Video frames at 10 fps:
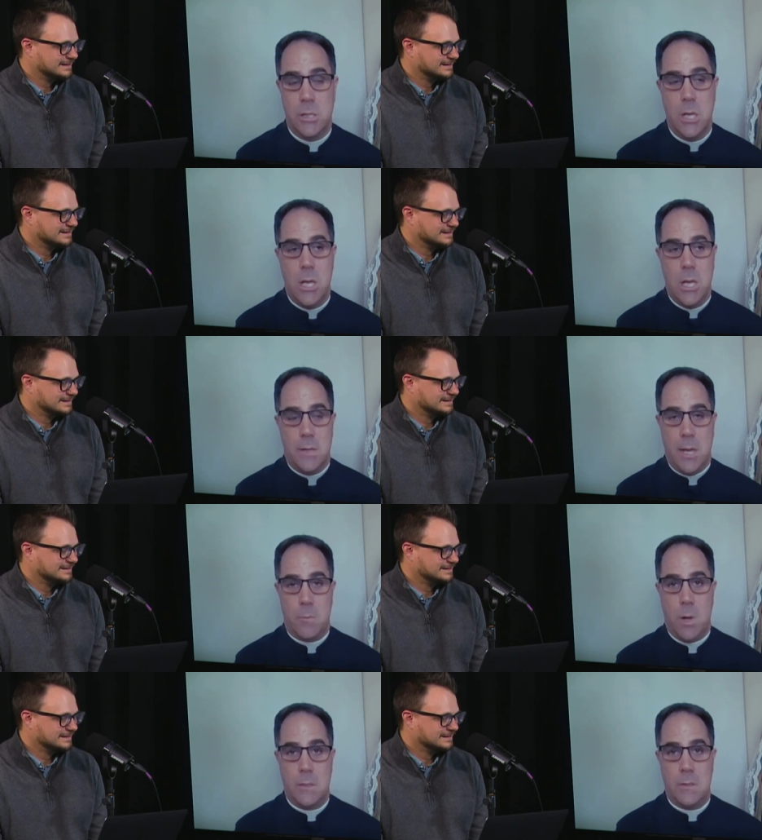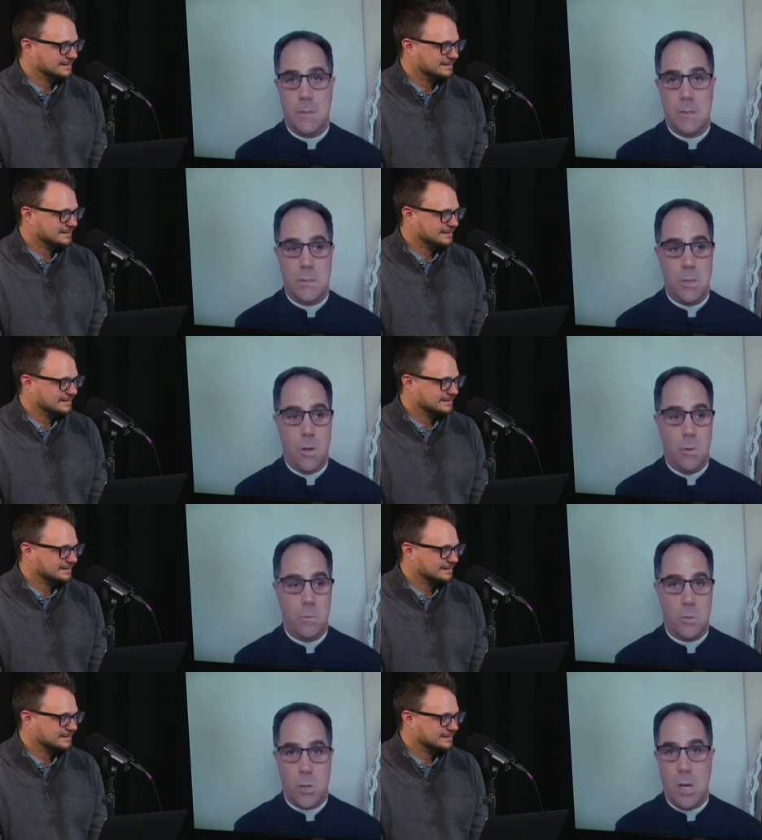Speaker 1: that runs you know
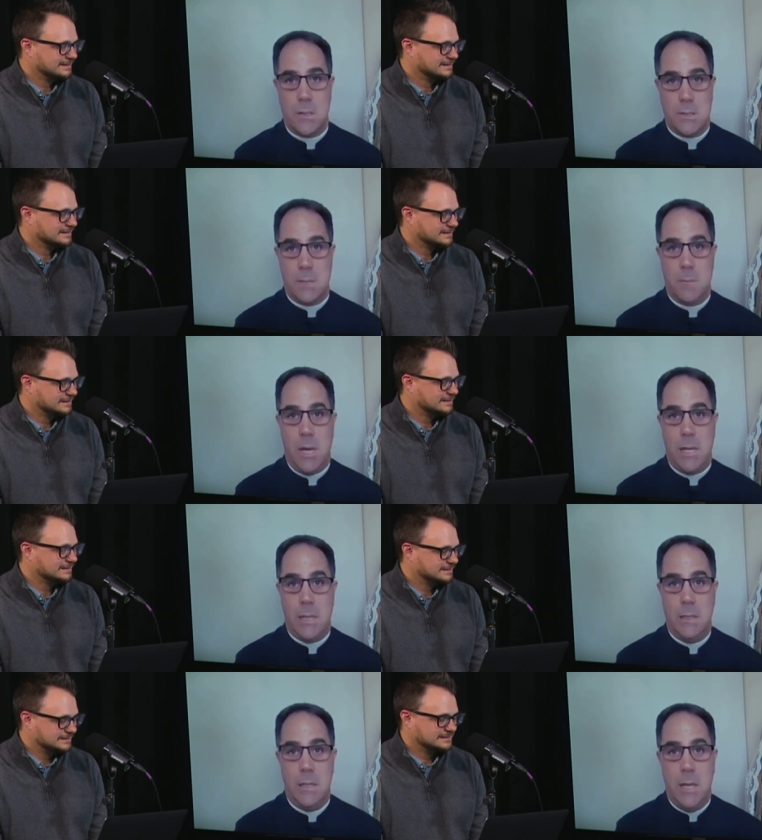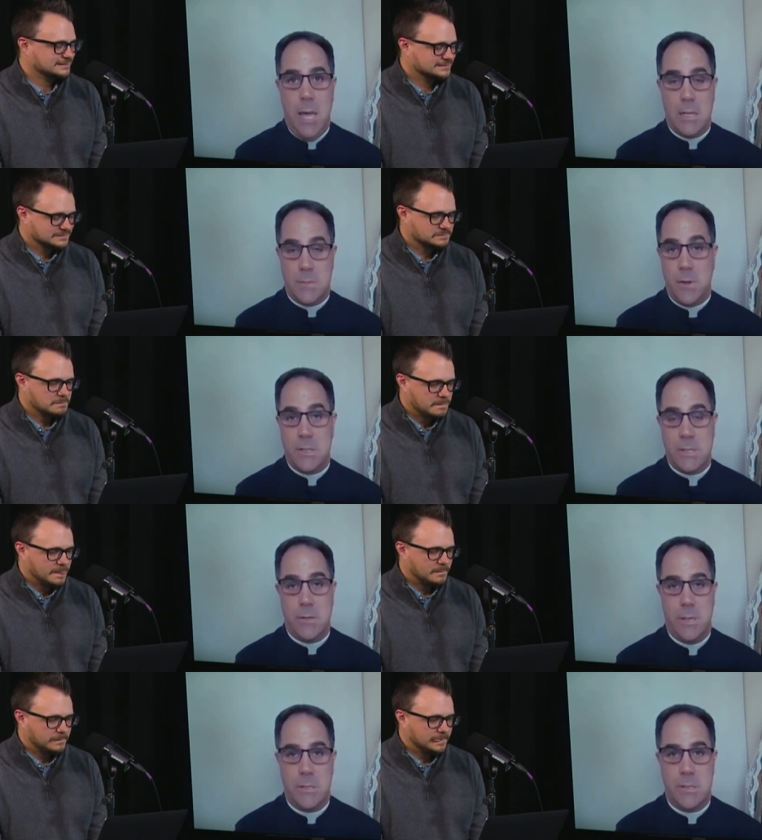drugs and money, and it's very serious
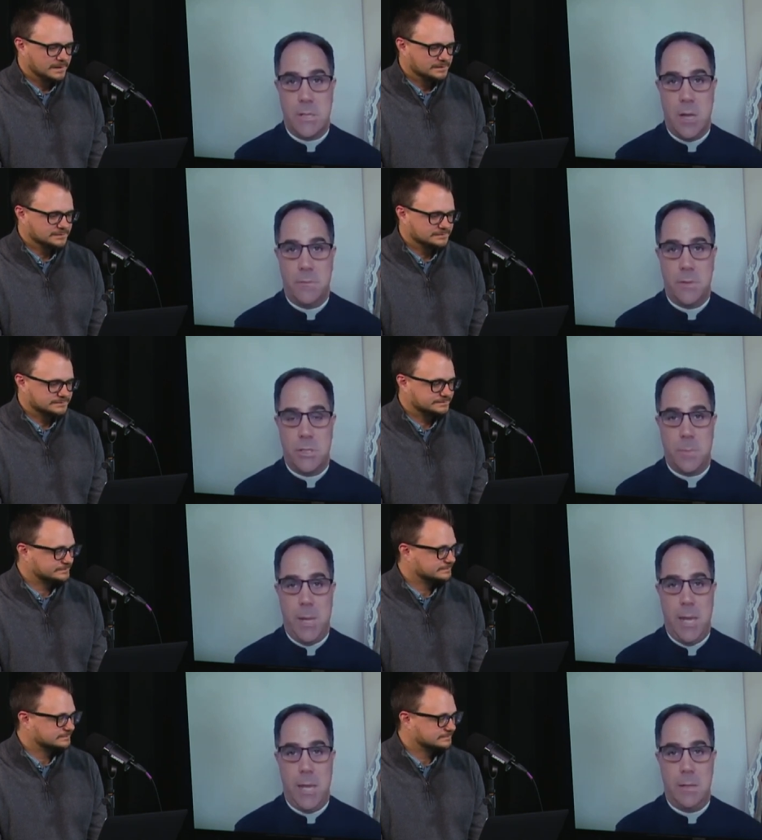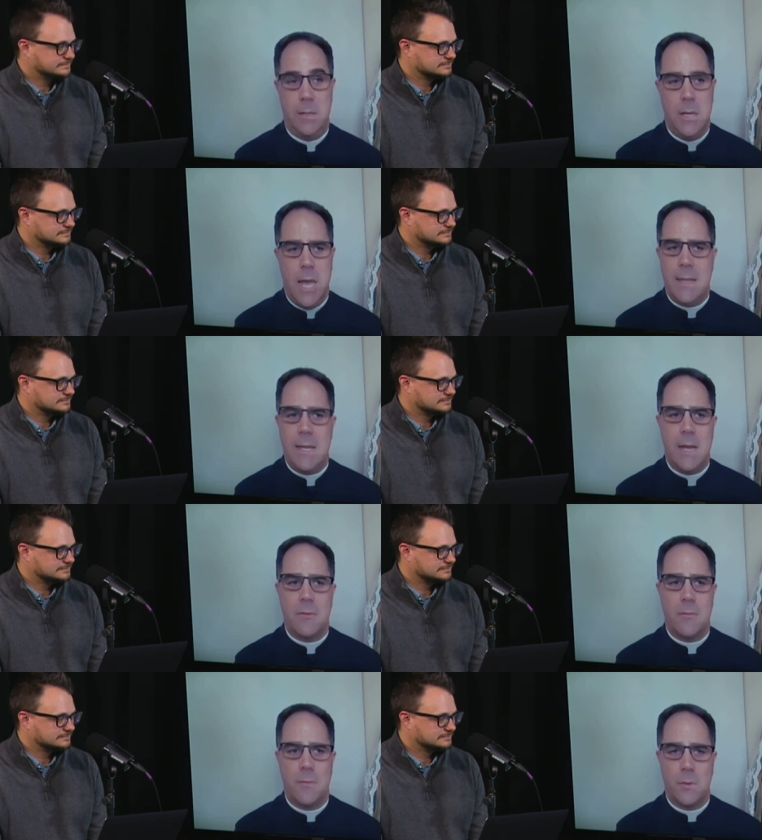stuff in Japan. And they never
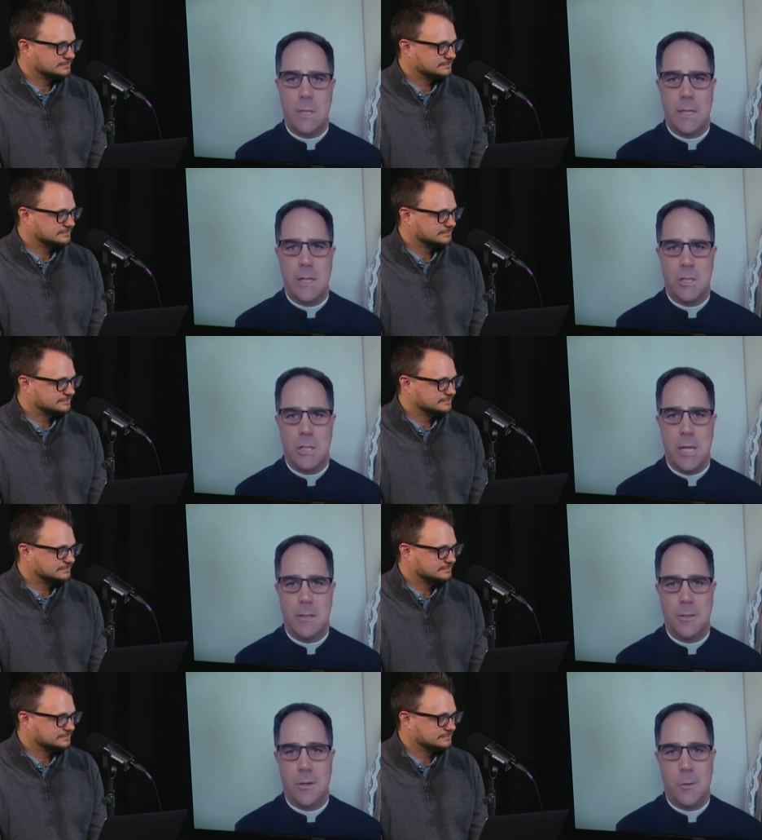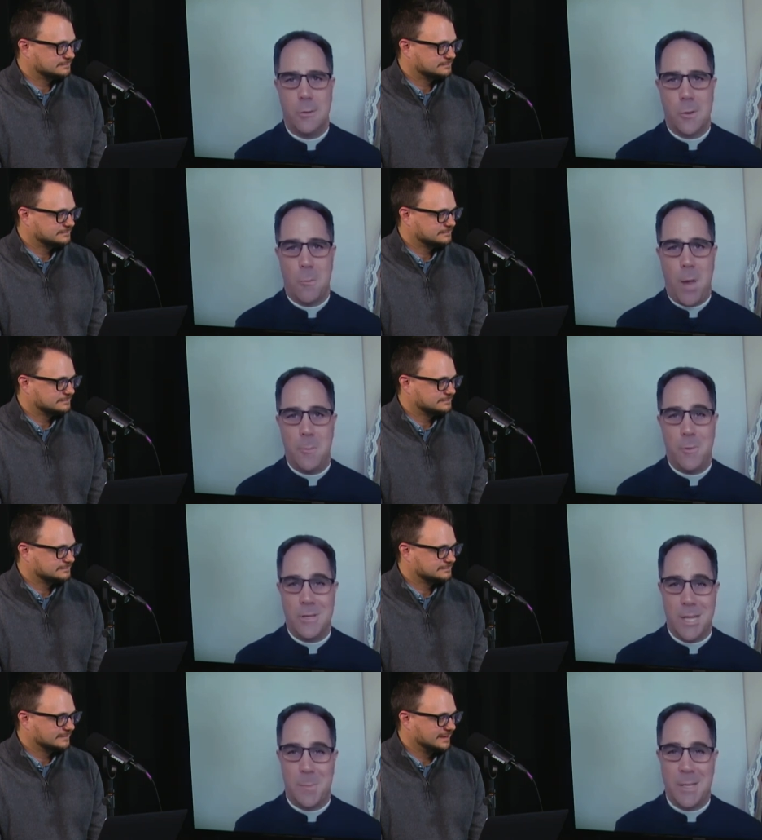fully initiate you know little white boys like
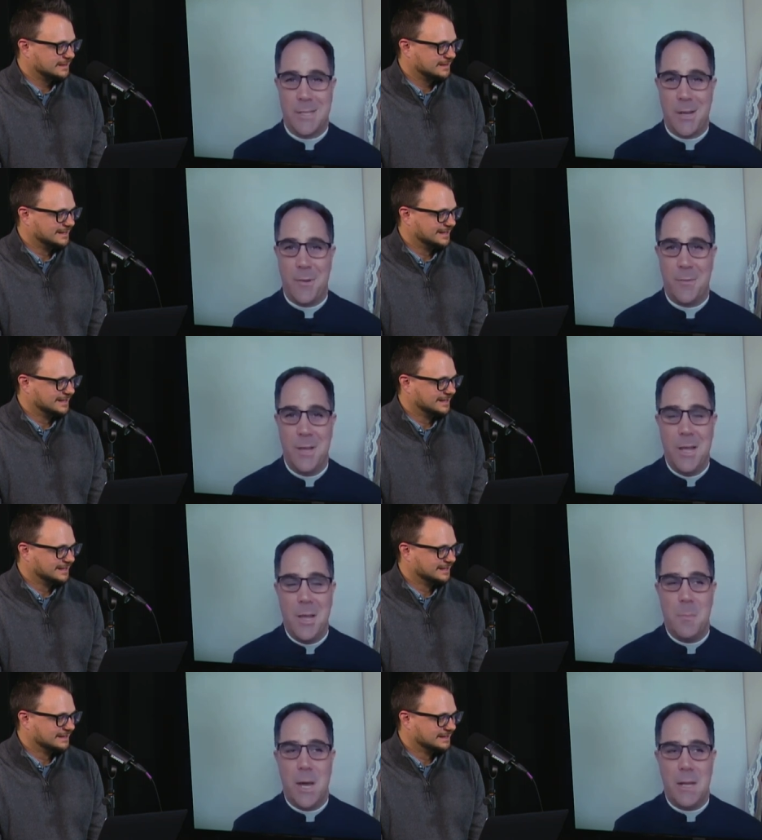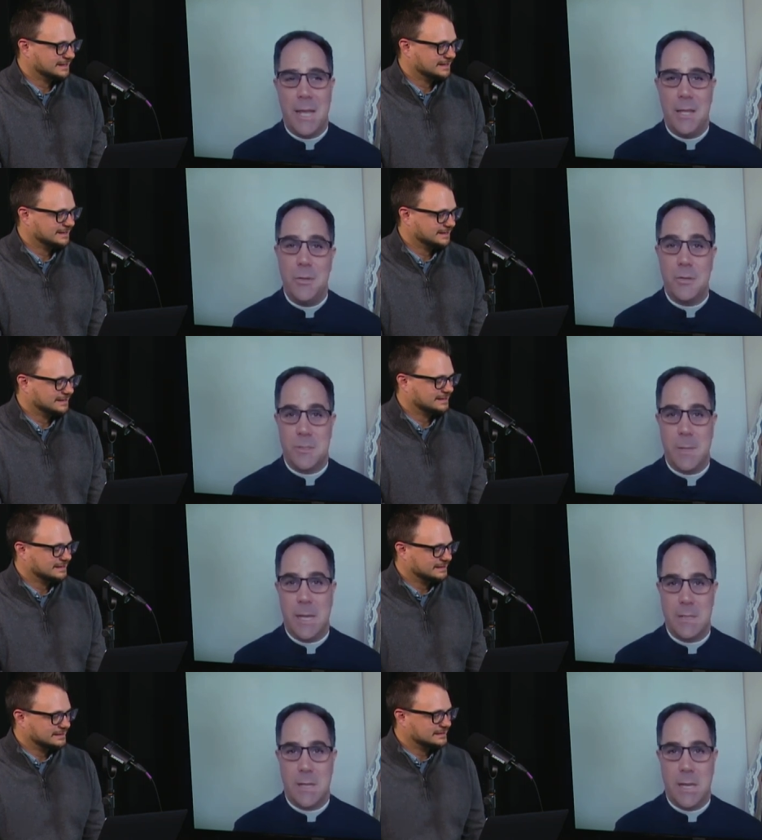myself but they used me as a,
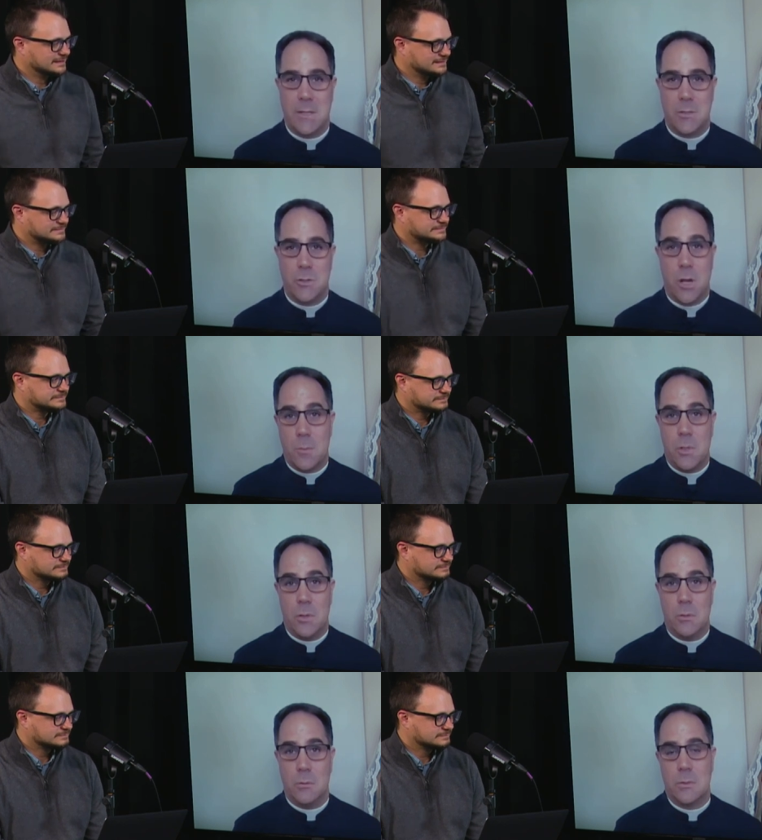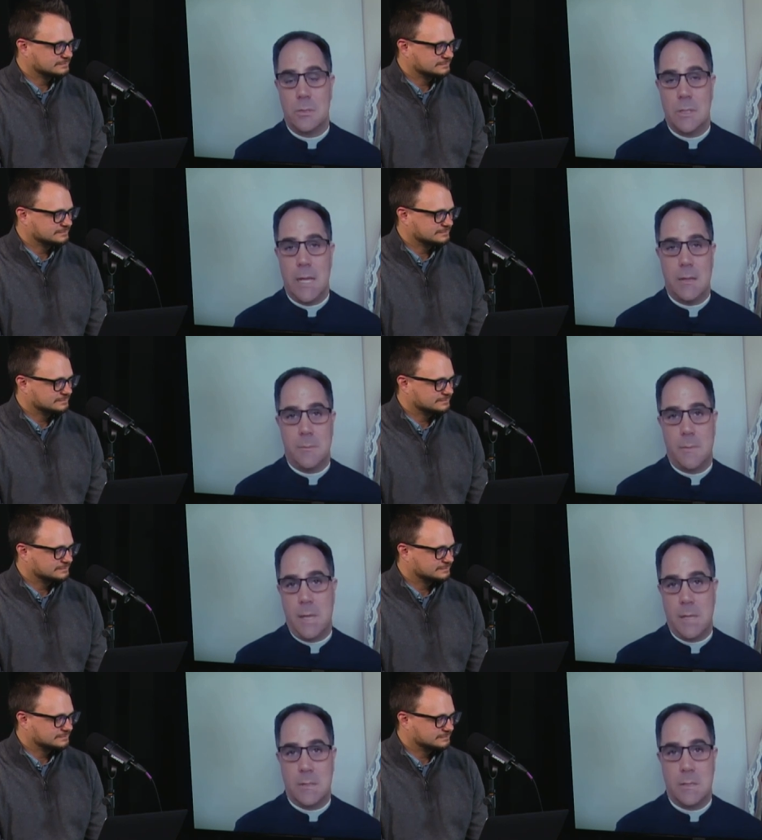as a drug mule to take things
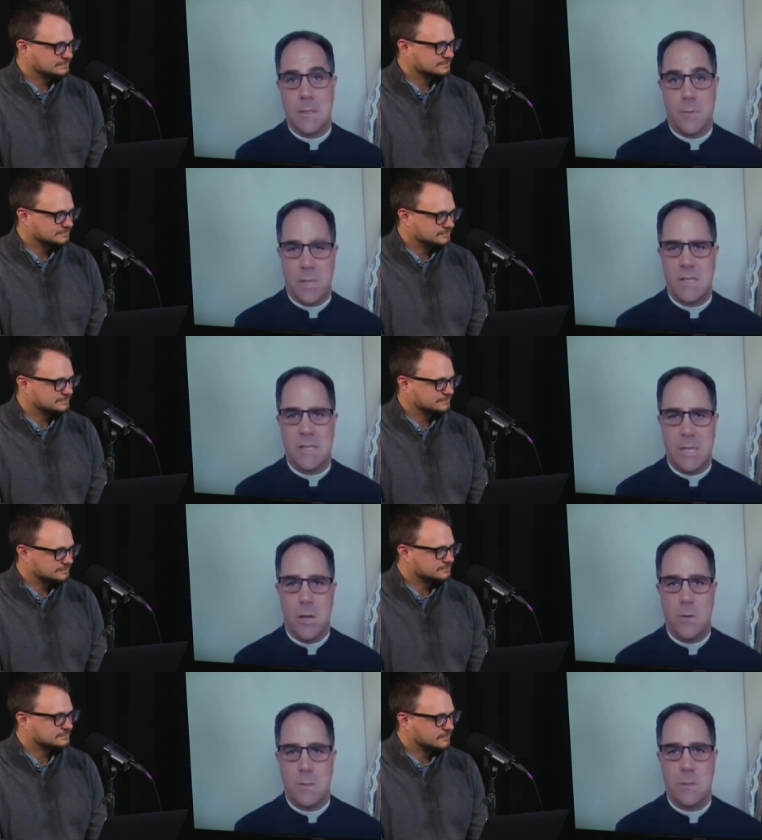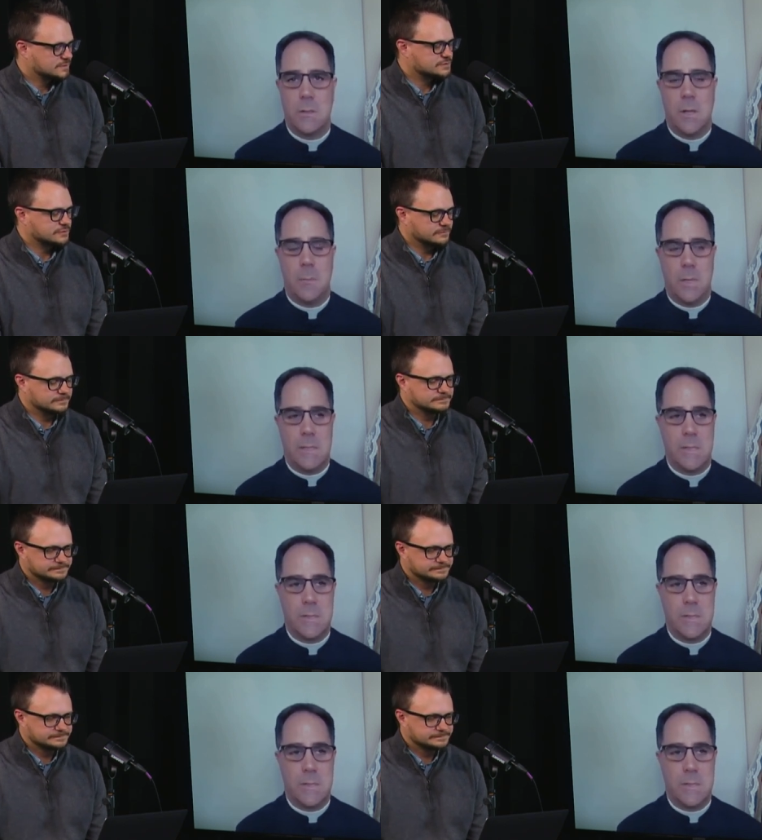to different casinos and, and places.